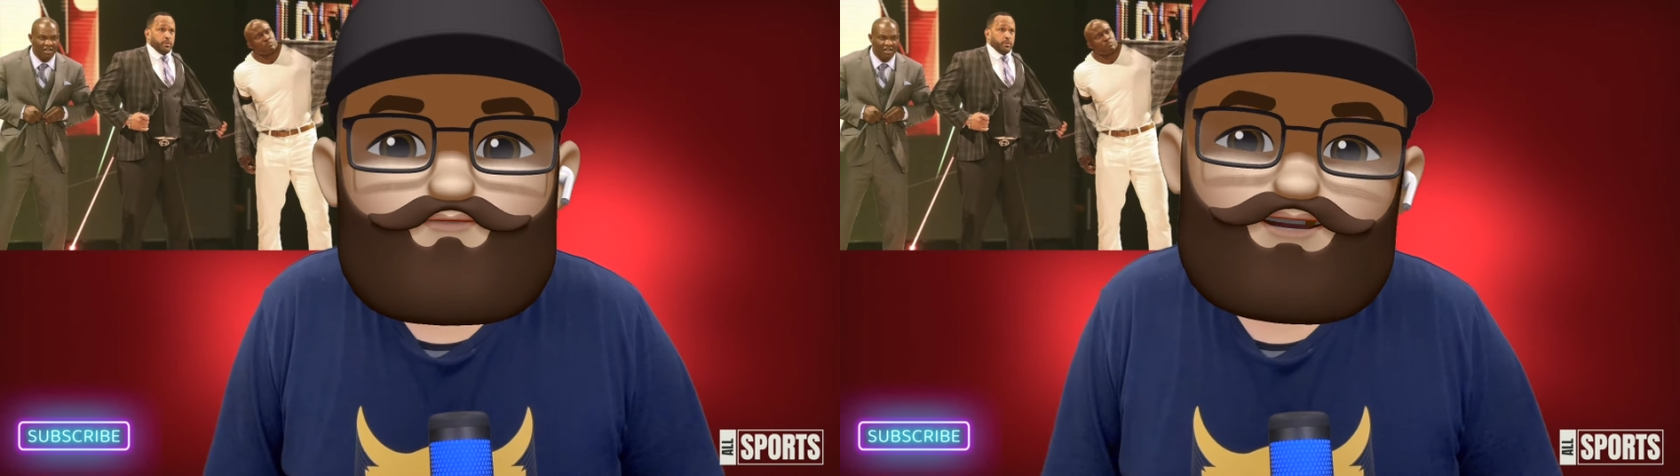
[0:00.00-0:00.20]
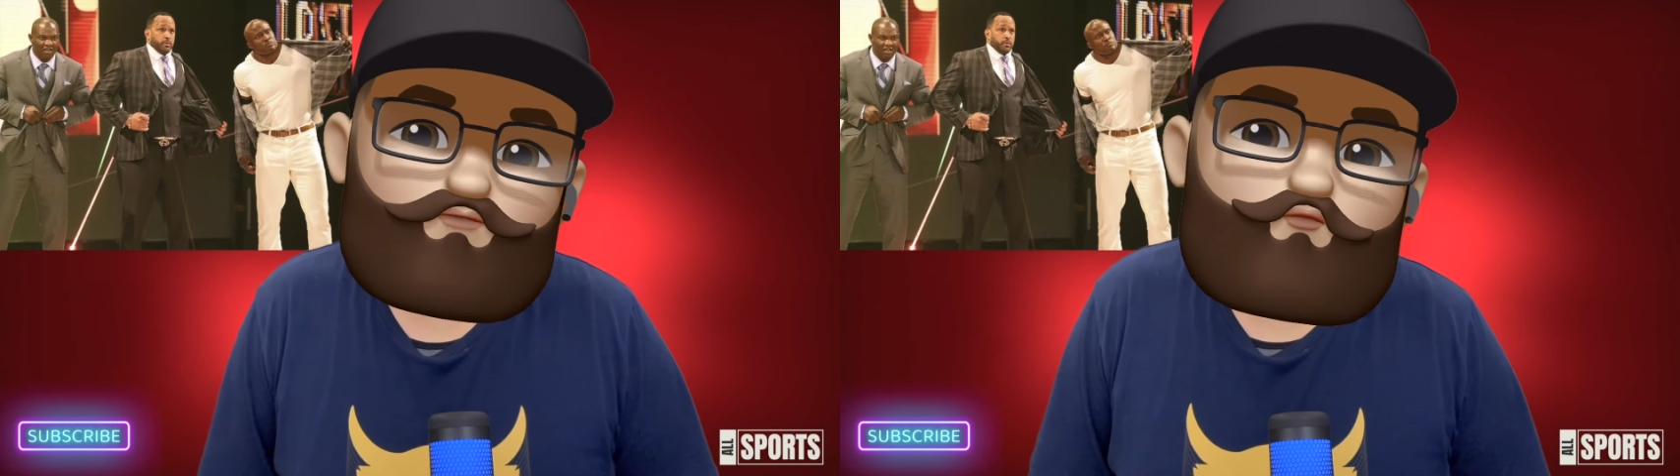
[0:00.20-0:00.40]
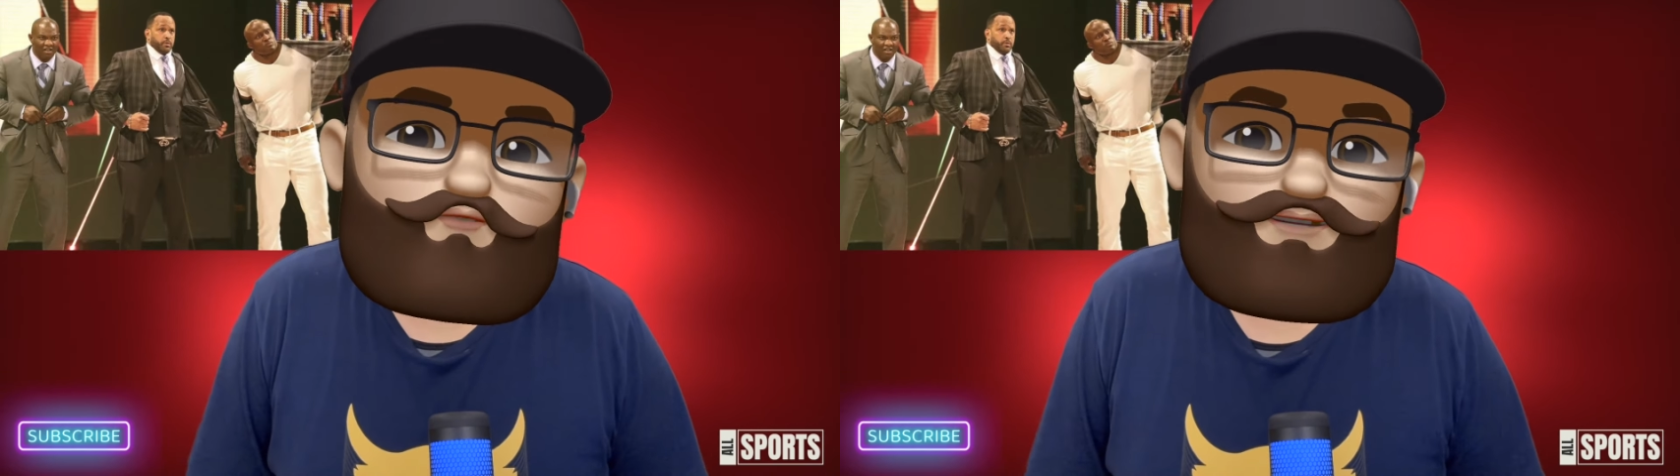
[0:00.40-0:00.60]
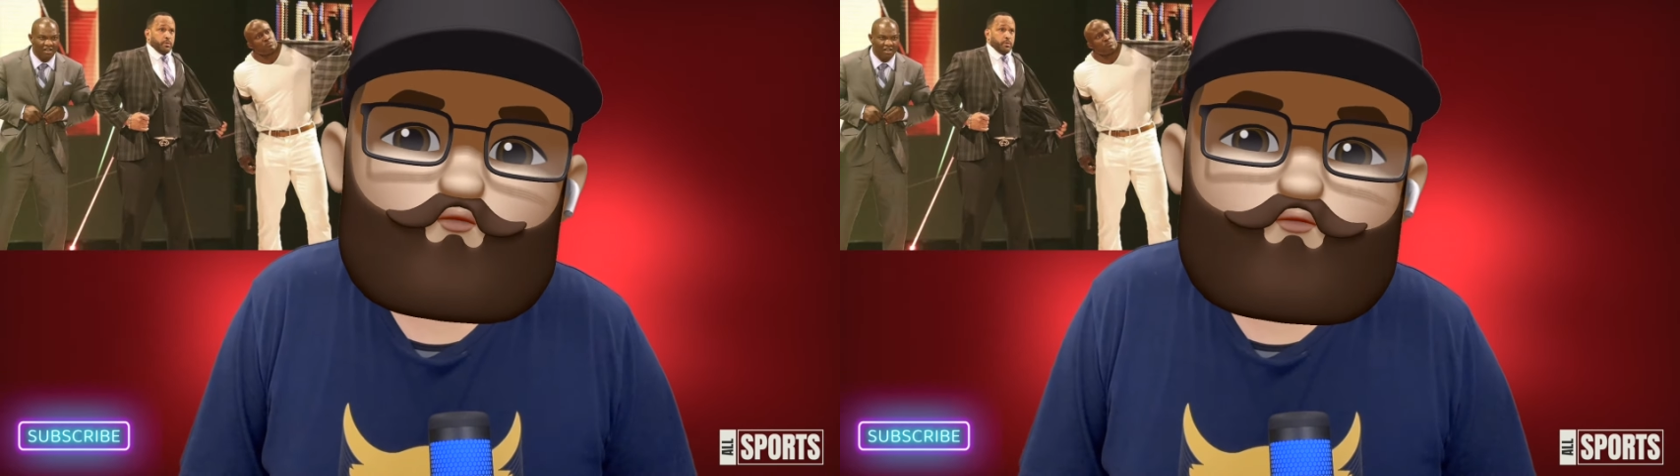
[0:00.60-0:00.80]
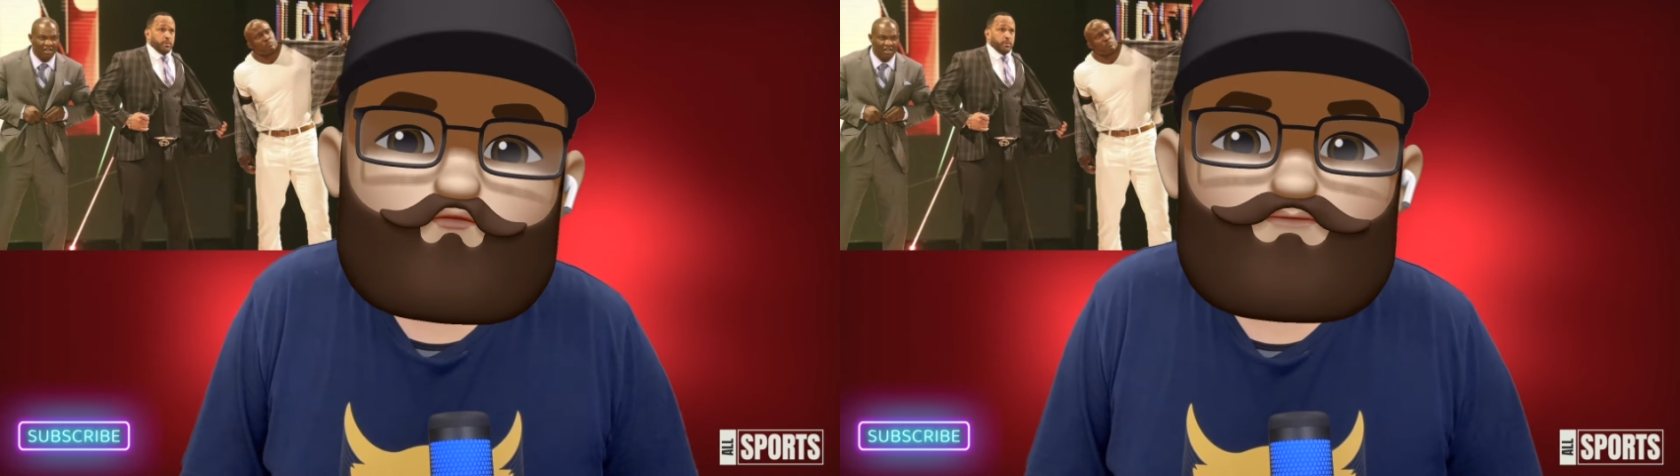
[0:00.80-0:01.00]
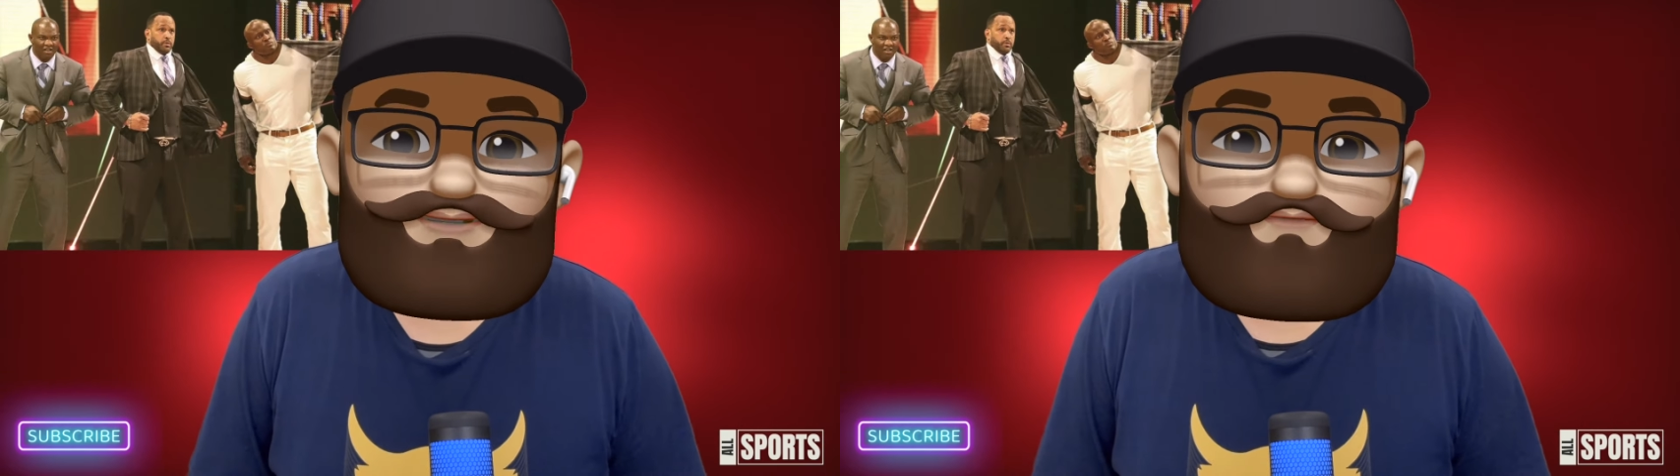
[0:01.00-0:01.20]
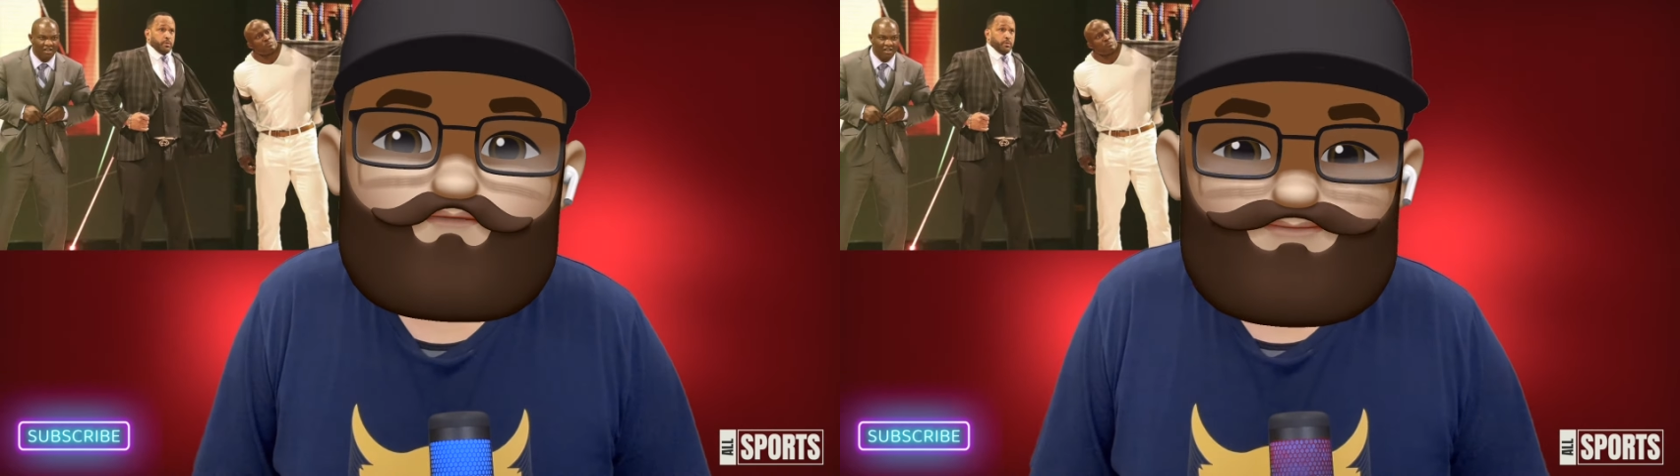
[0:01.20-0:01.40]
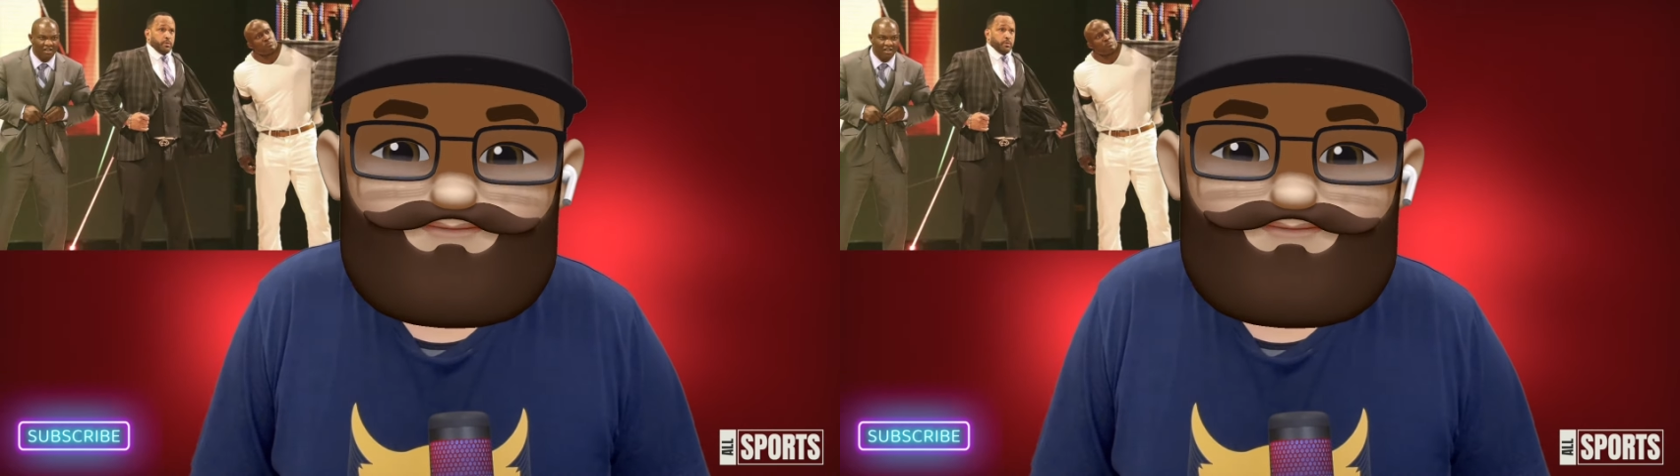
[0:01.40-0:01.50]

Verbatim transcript: the other stables. Ugh.